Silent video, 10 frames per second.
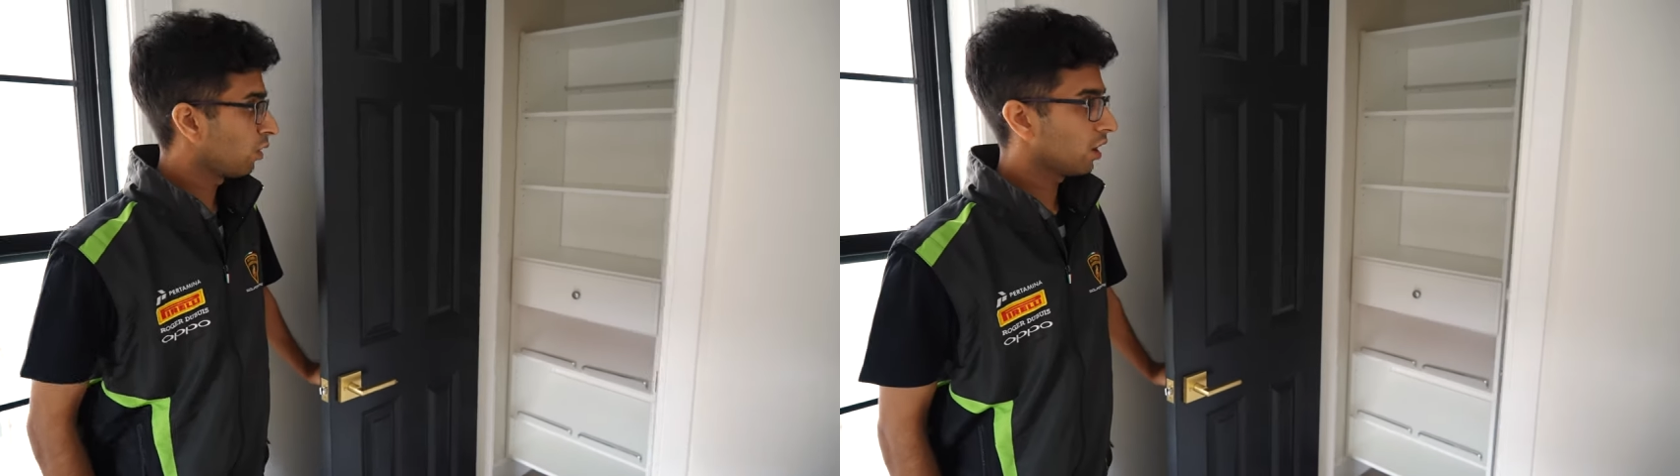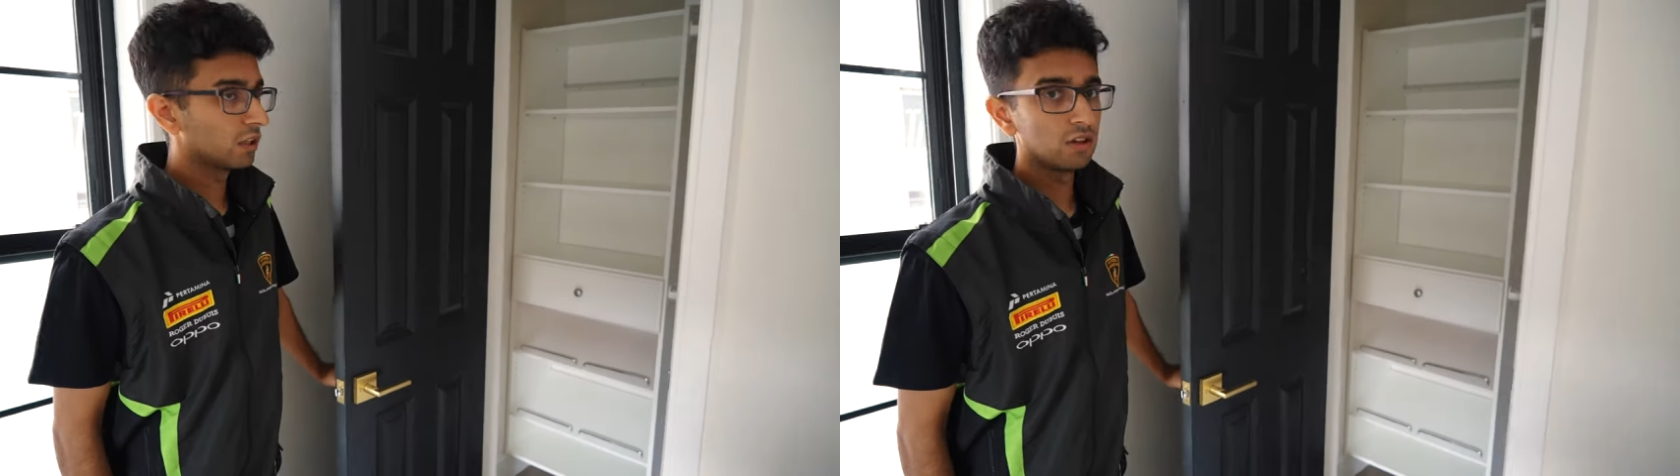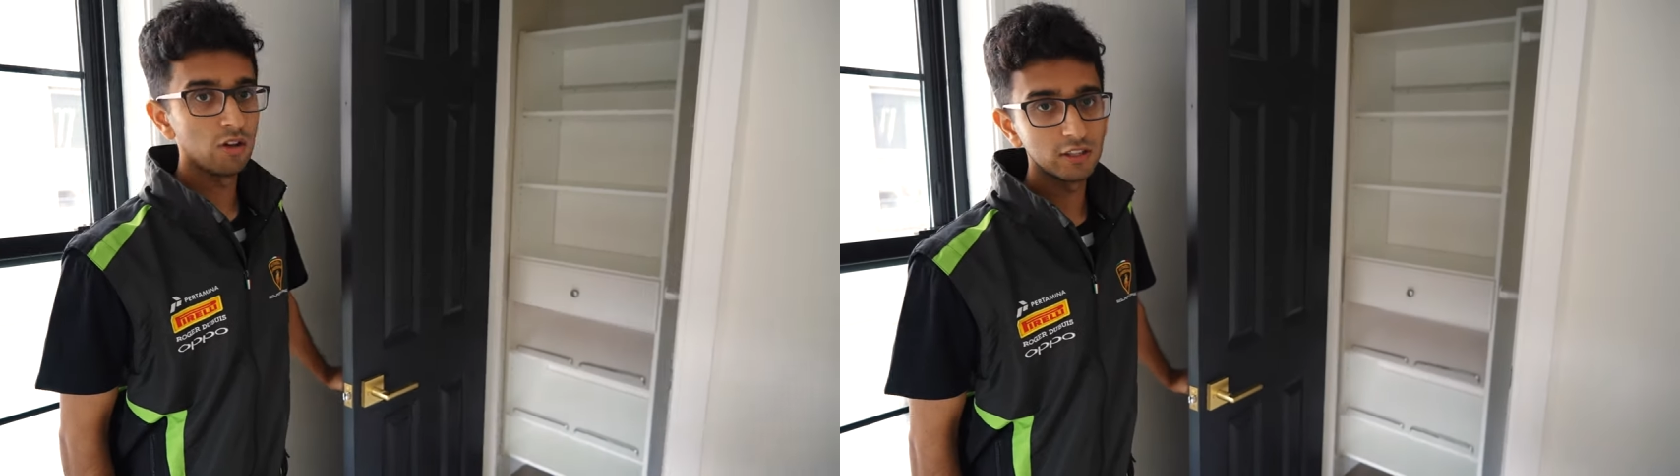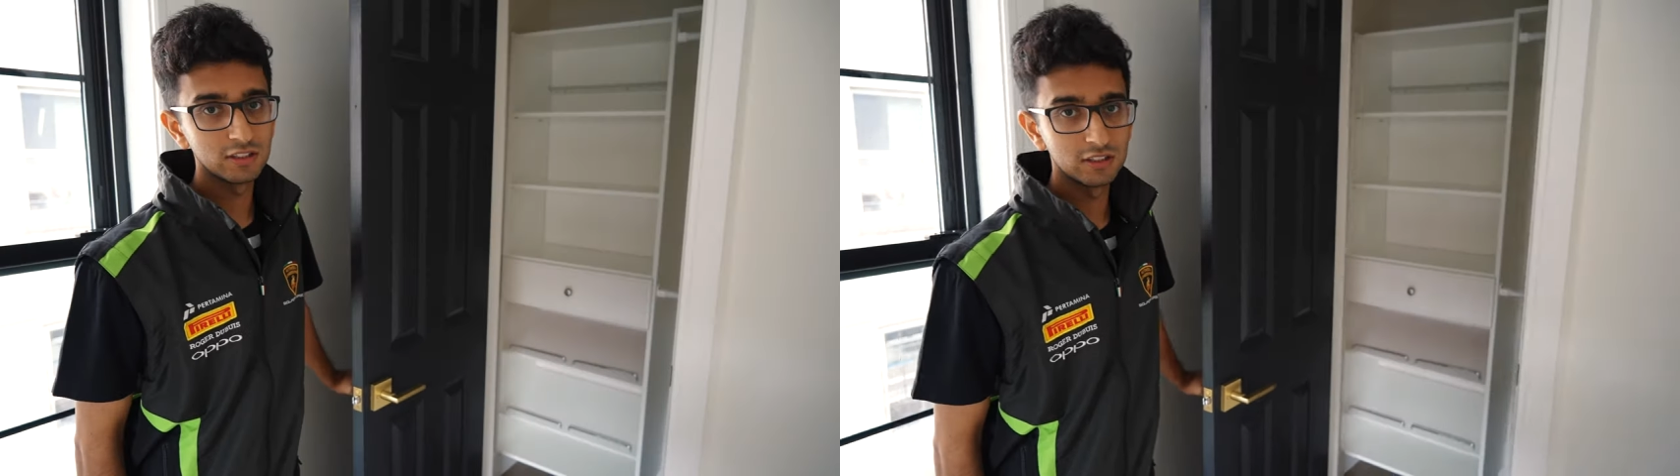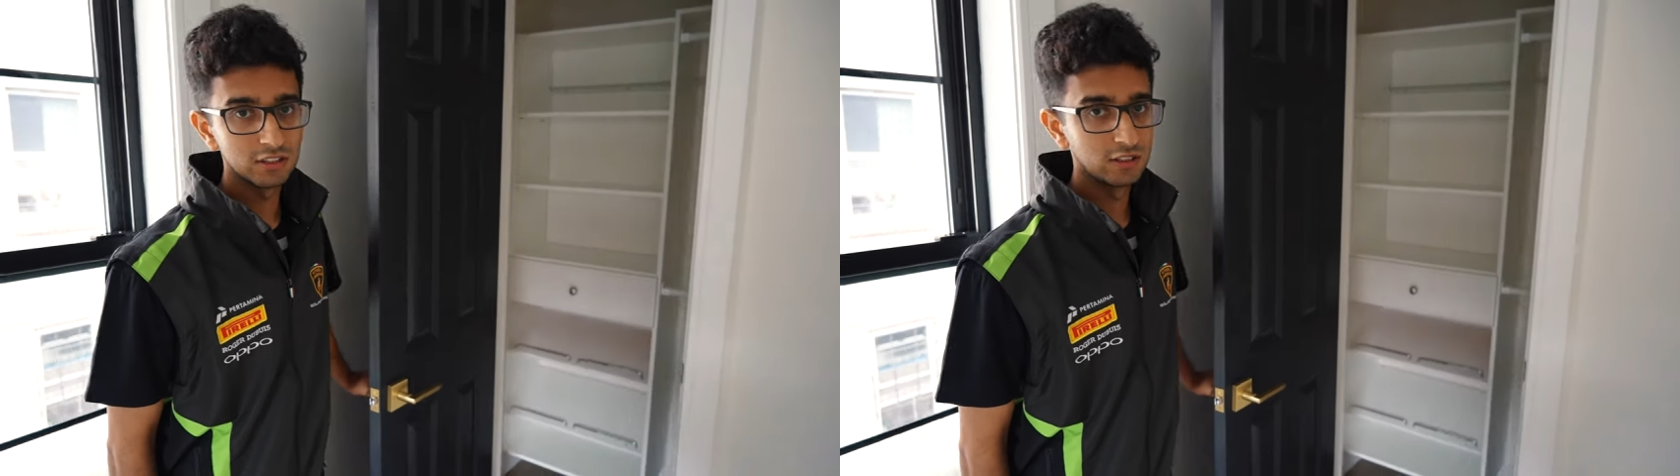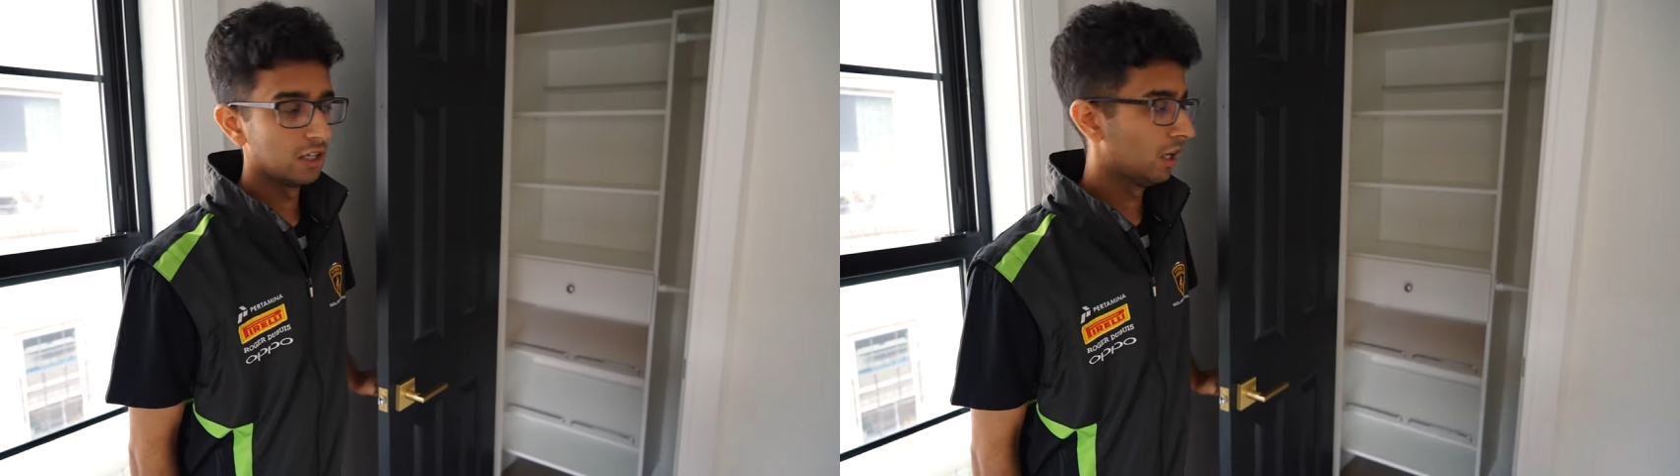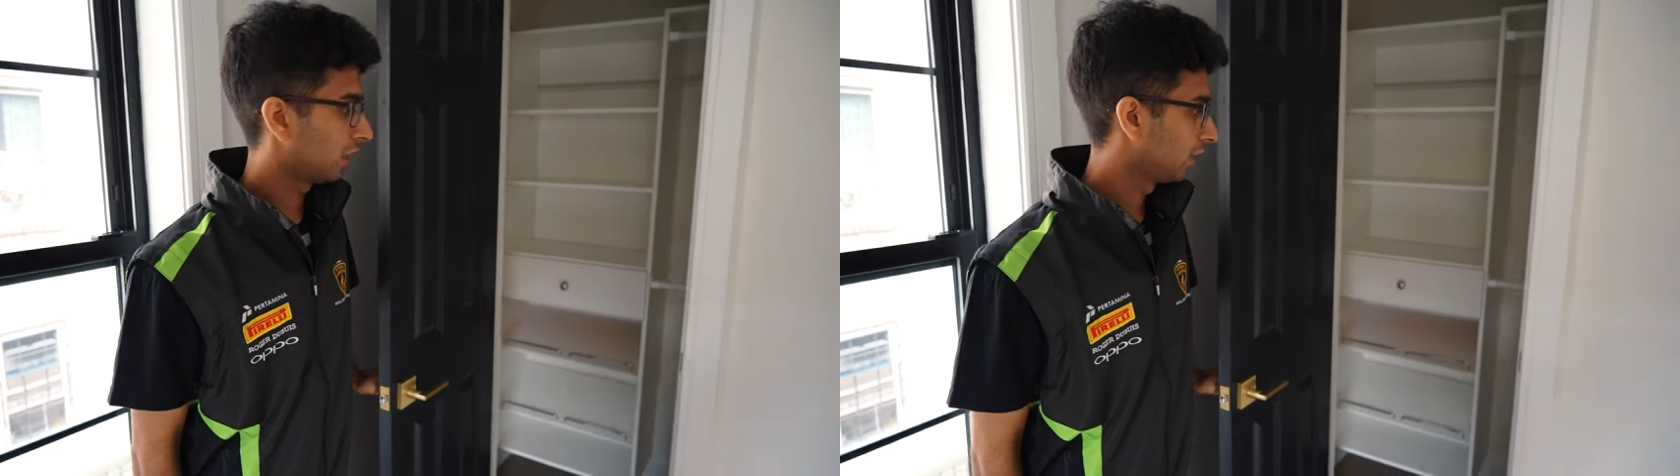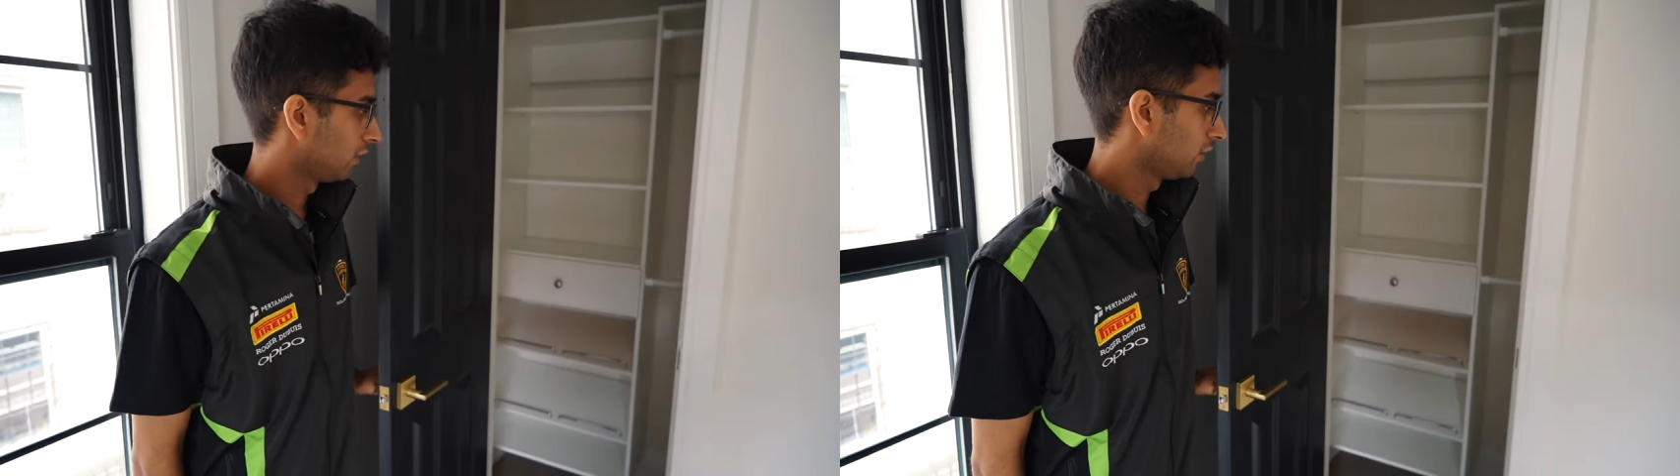walk-in closets in,
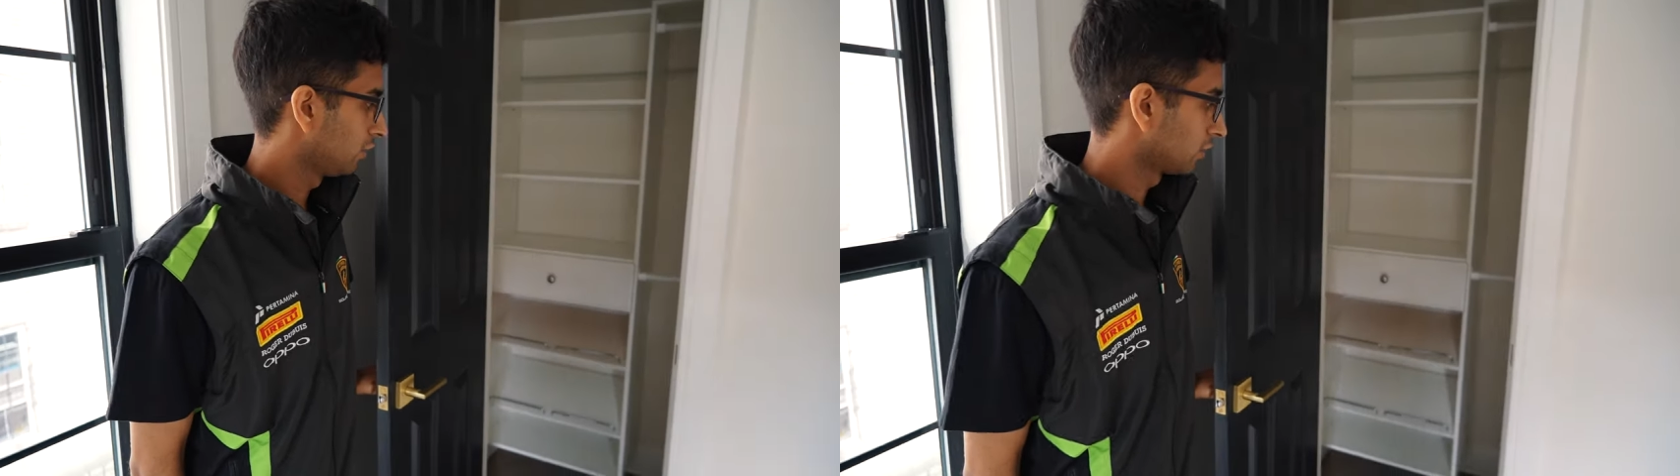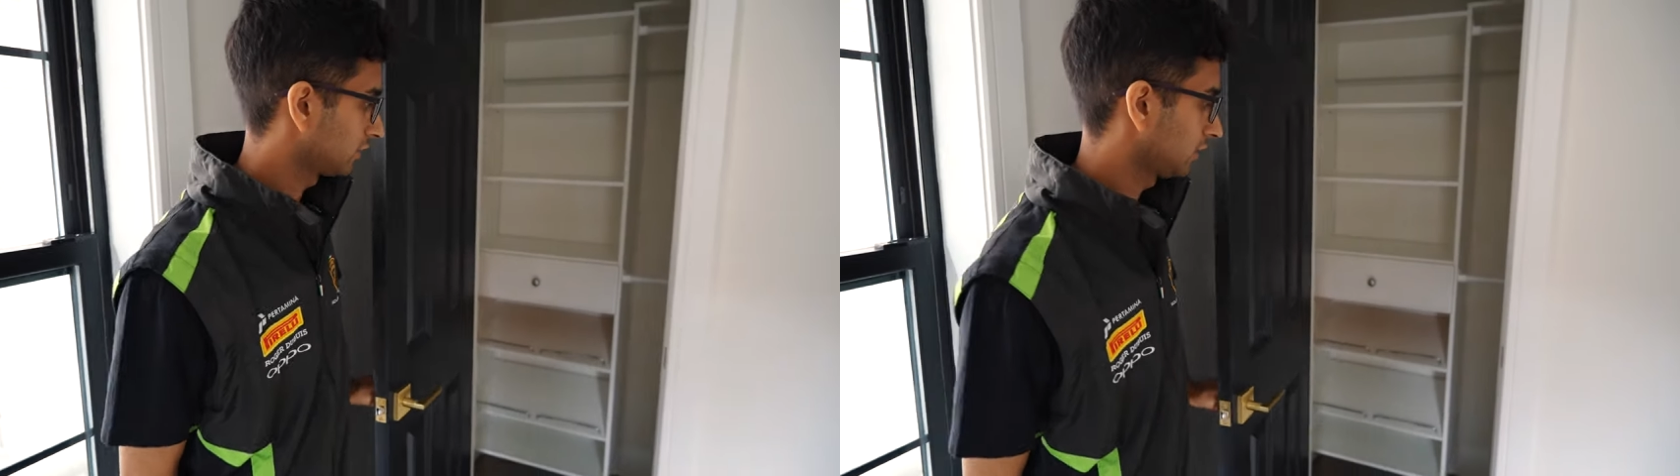uh, in New York